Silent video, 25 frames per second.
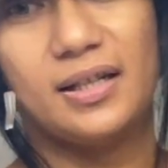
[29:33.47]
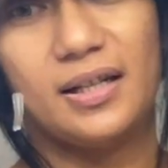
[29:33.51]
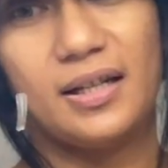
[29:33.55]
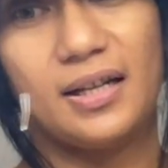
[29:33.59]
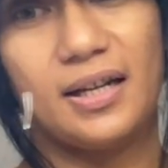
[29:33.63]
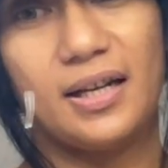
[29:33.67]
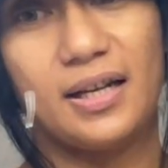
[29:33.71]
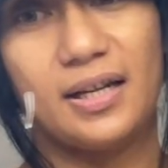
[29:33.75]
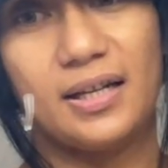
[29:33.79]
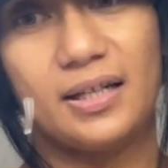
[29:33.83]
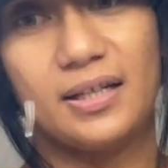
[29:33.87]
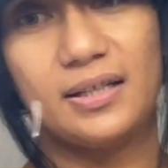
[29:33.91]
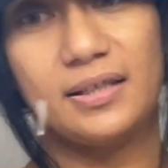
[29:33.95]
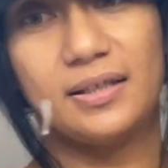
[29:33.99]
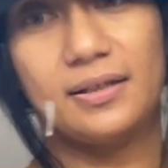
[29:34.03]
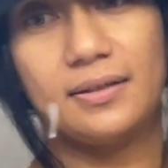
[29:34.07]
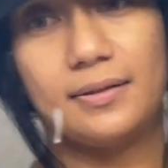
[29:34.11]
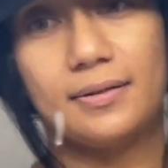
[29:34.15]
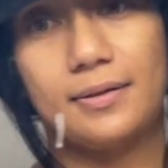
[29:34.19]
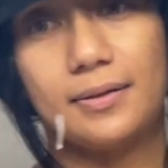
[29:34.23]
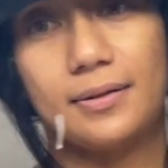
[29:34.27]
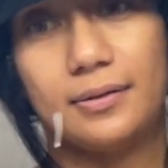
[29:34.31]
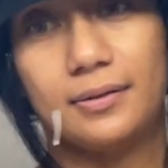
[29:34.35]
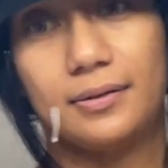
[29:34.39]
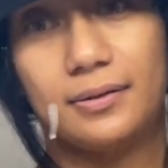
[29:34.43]

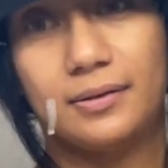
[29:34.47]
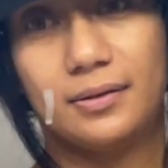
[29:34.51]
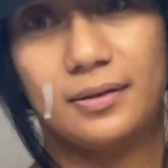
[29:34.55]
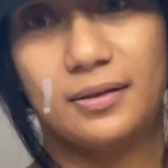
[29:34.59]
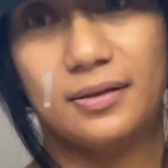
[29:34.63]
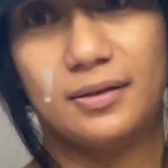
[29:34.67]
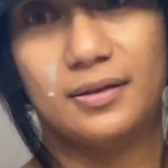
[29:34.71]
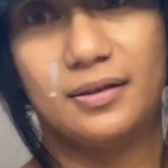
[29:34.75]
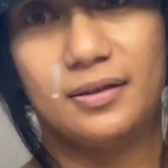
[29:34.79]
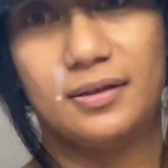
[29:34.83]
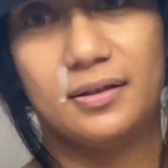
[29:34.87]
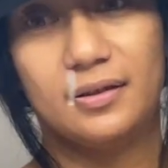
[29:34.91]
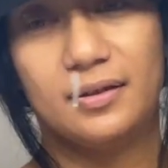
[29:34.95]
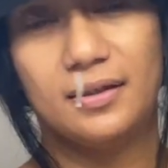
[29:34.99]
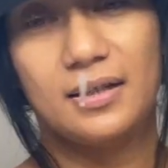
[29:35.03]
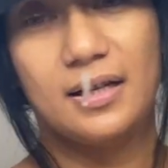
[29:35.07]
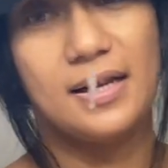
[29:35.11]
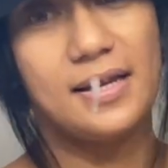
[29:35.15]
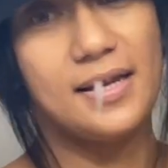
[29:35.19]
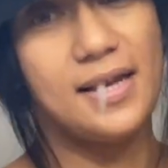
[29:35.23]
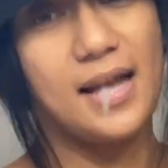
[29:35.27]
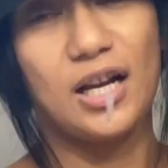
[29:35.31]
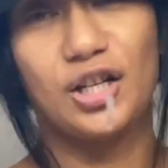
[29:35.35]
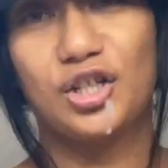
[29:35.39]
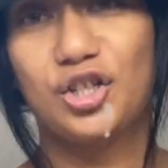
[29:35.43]
and
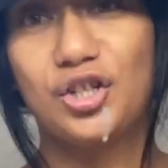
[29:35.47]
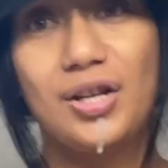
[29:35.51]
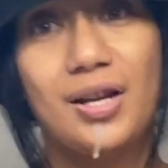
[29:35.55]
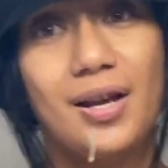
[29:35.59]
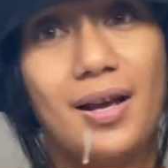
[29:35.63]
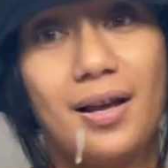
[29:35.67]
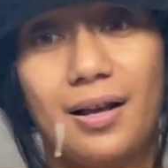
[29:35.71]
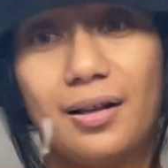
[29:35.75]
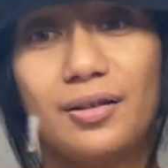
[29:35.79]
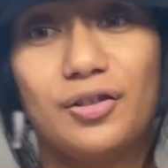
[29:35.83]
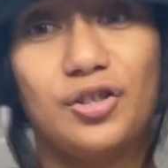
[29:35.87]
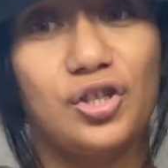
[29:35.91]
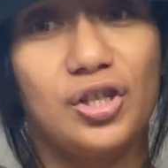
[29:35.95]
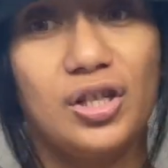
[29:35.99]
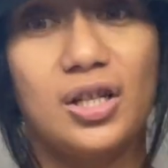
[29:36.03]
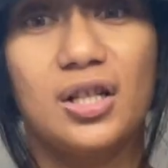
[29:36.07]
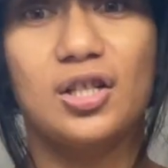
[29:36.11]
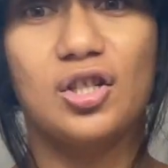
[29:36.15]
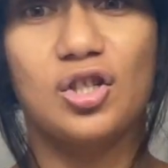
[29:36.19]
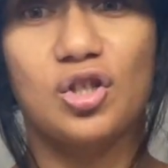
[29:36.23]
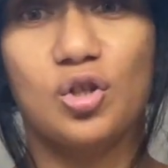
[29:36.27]
yeah she she is